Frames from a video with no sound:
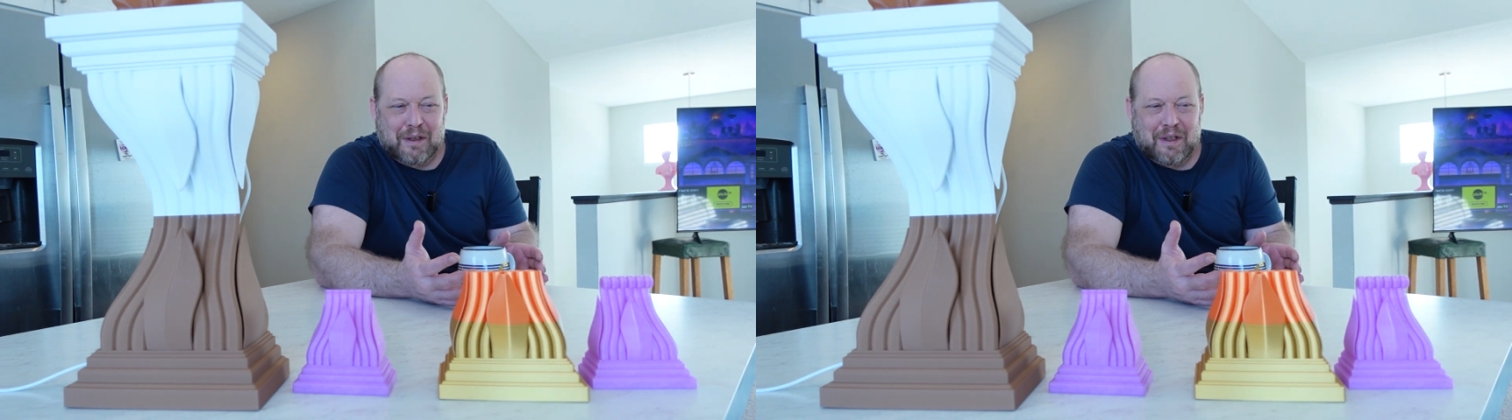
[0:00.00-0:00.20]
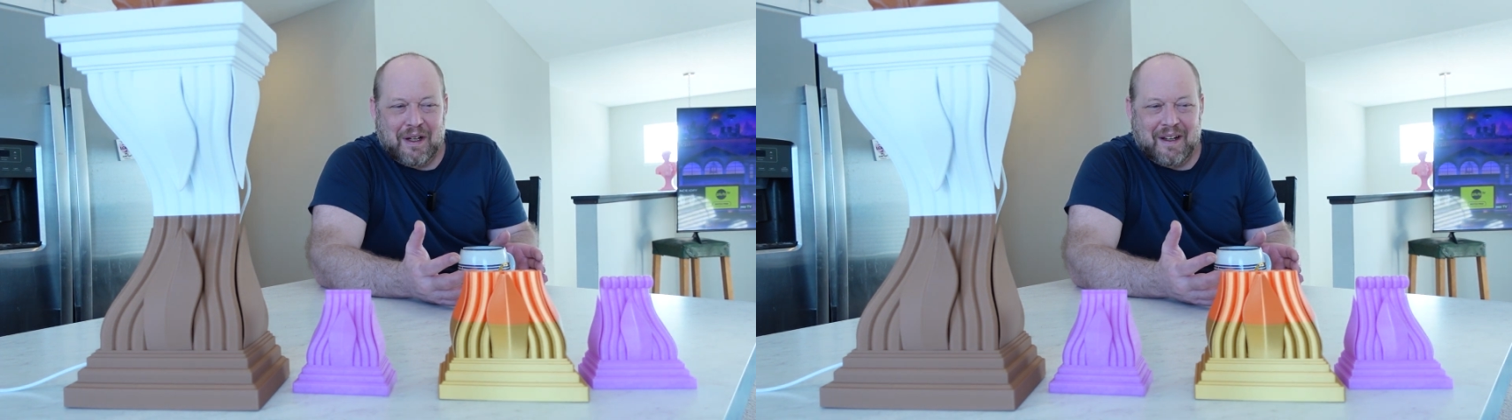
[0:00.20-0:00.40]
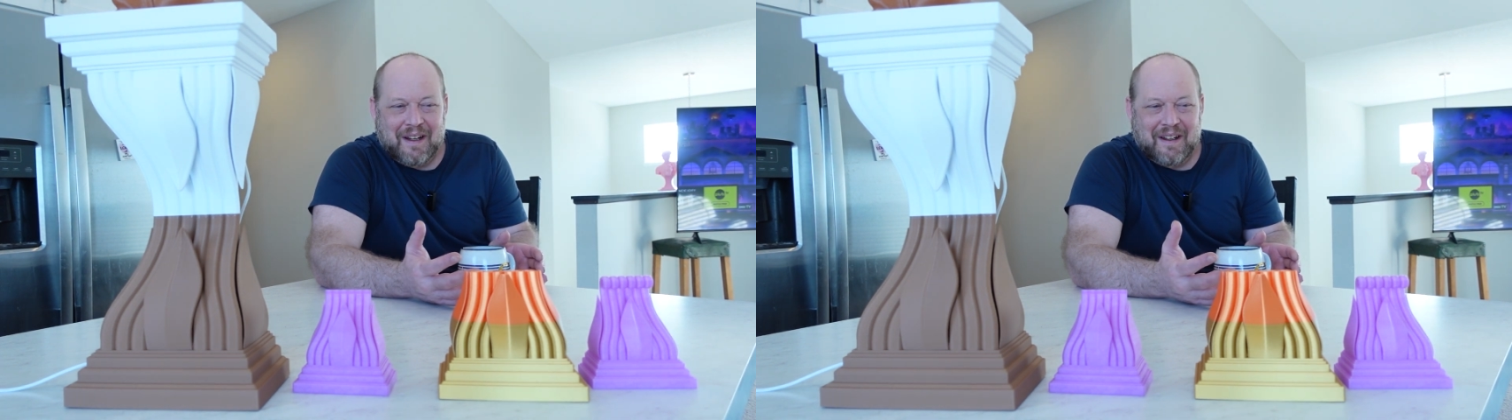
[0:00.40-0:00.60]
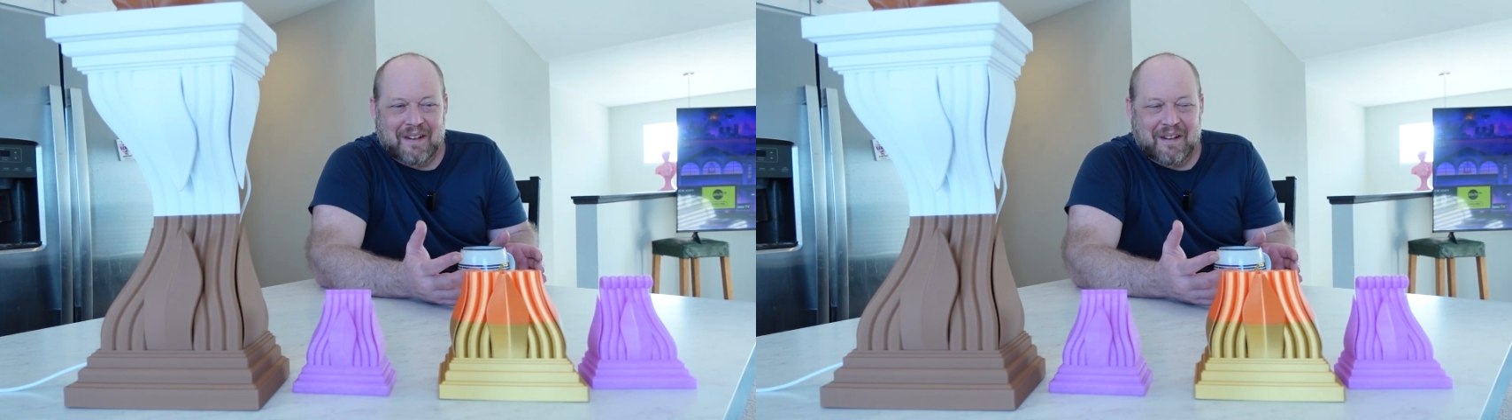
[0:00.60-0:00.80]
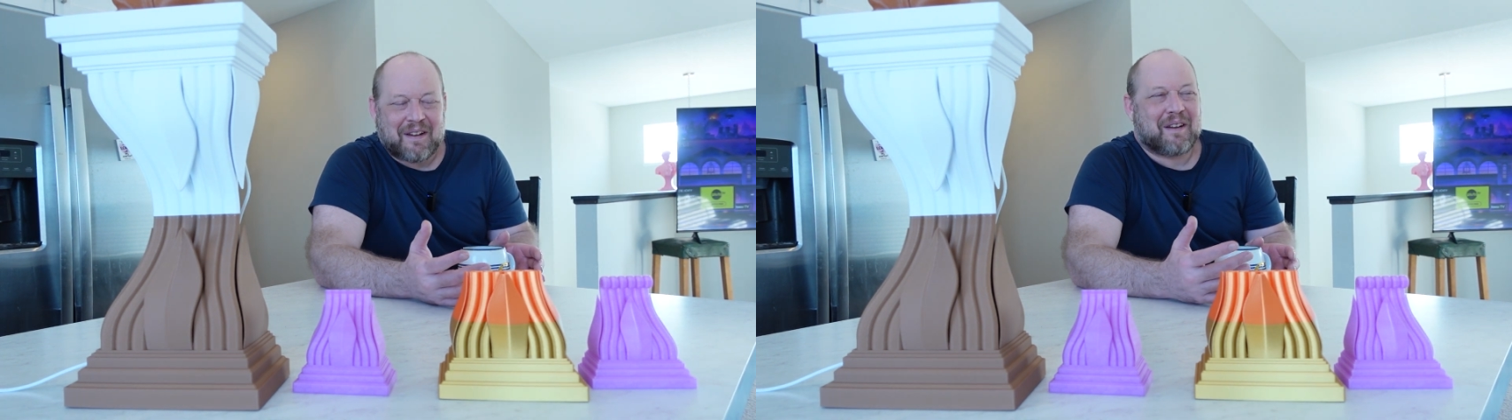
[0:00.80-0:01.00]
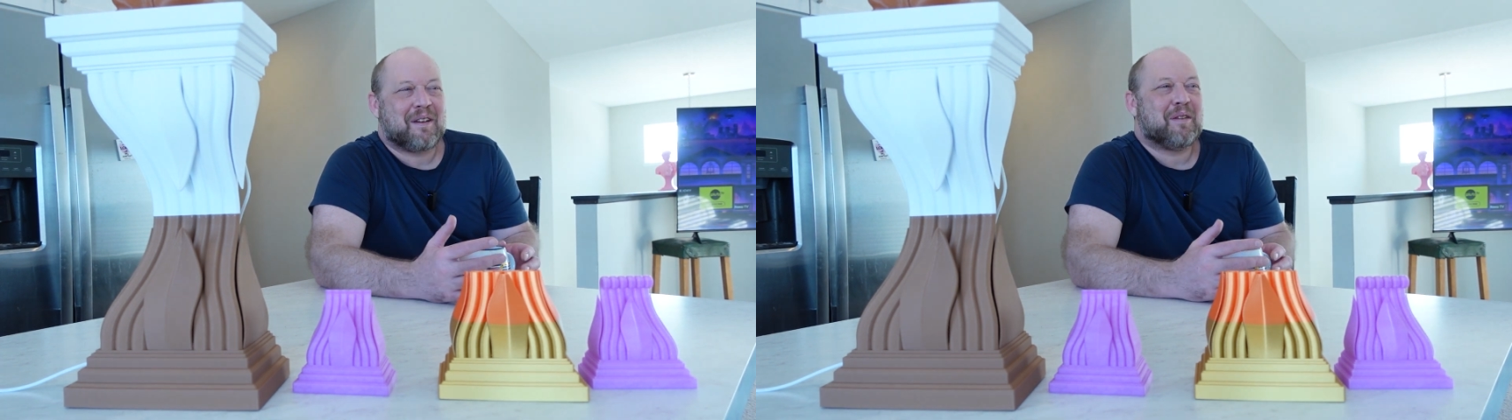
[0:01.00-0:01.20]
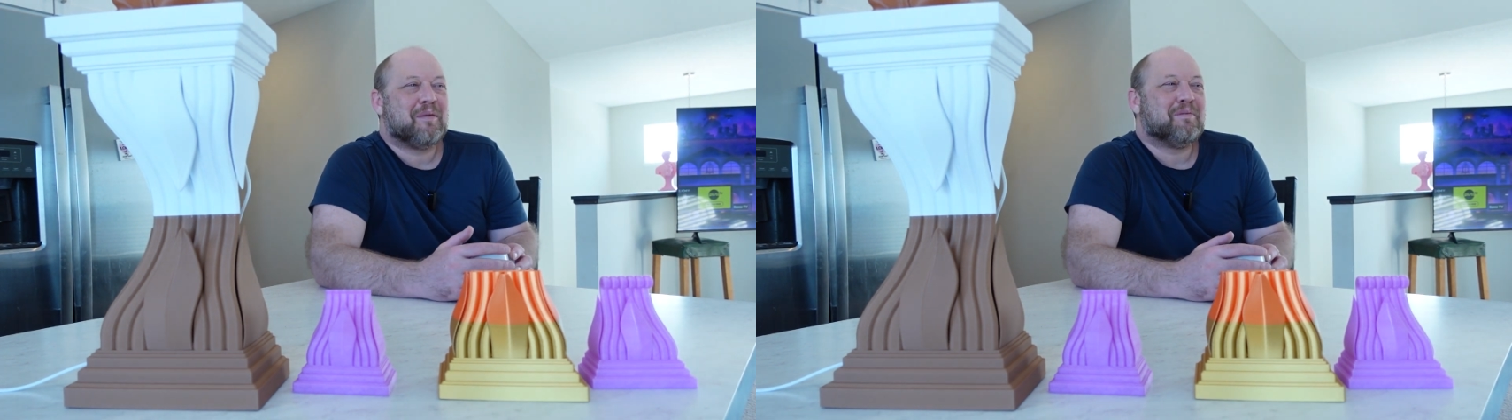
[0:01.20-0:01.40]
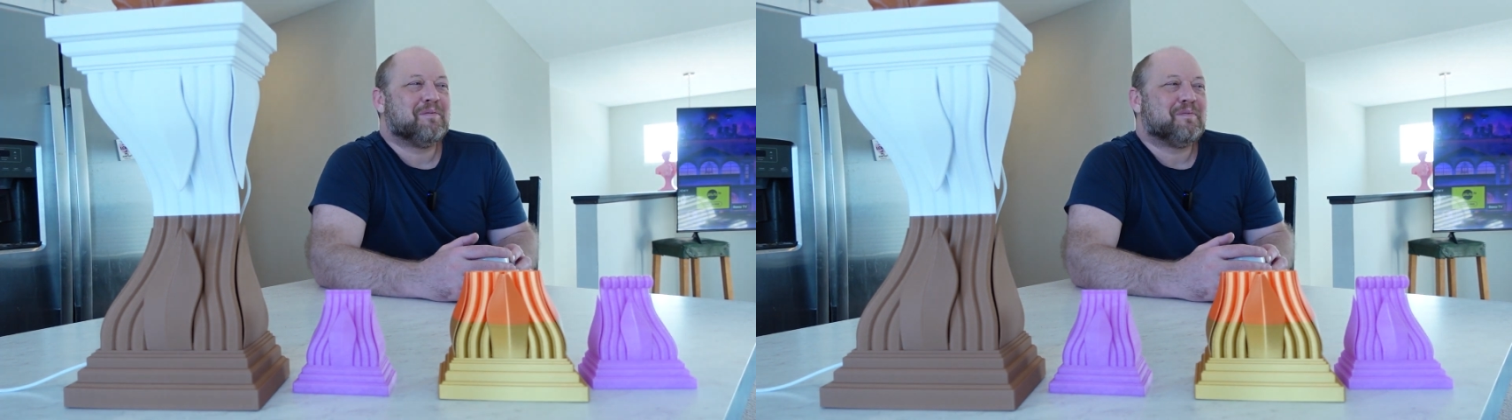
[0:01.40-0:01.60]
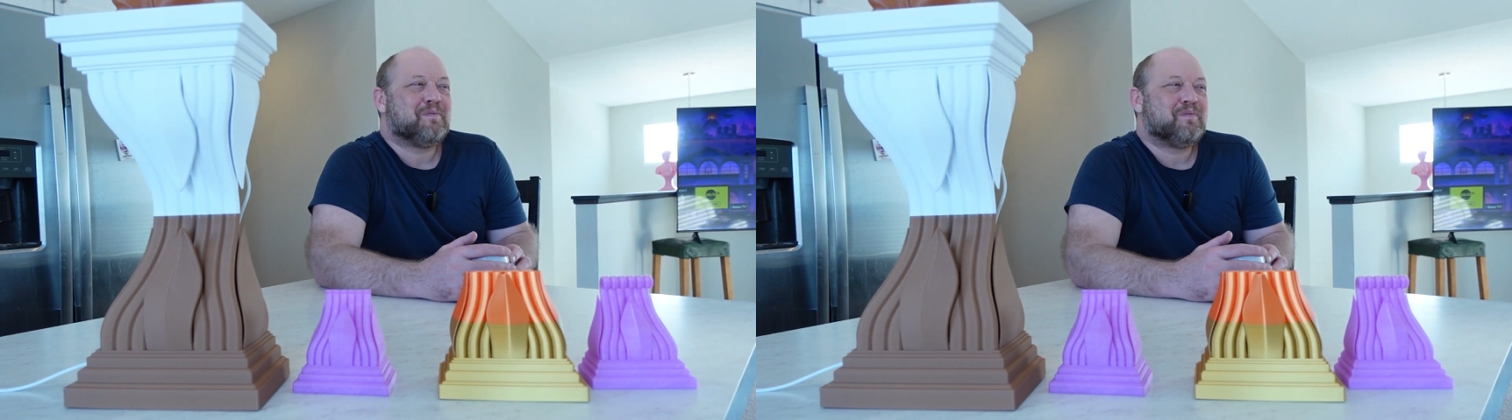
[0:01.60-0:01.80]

line,